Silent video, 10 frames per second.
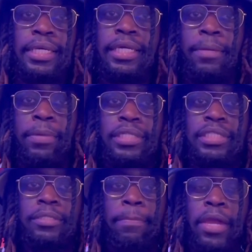it could be
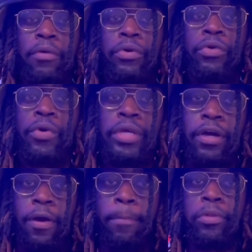just the paranoia
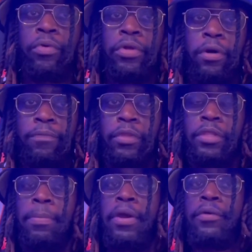of Pluto,
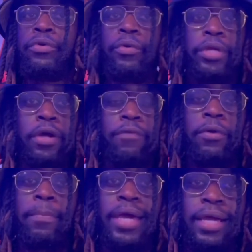the paranoia of
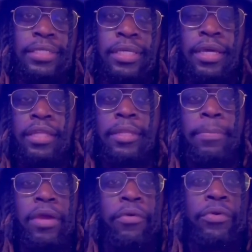your past, the
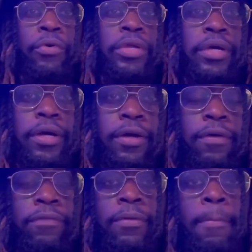paranoia
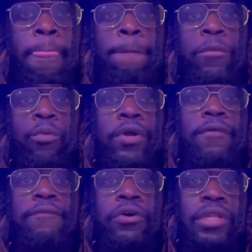of what
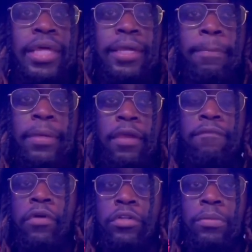it felt like
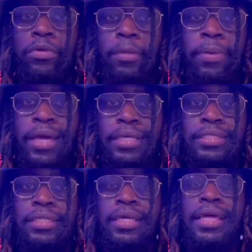being vulnerable in the
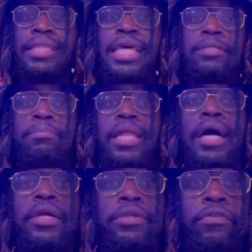past, that's
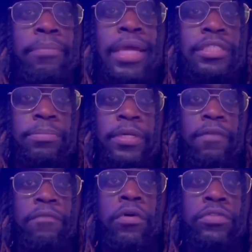blocking you from actually
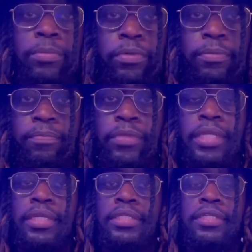being vulnerable
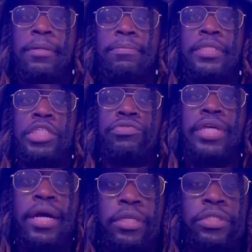in this
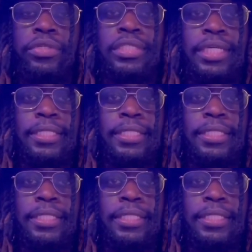reality. So understand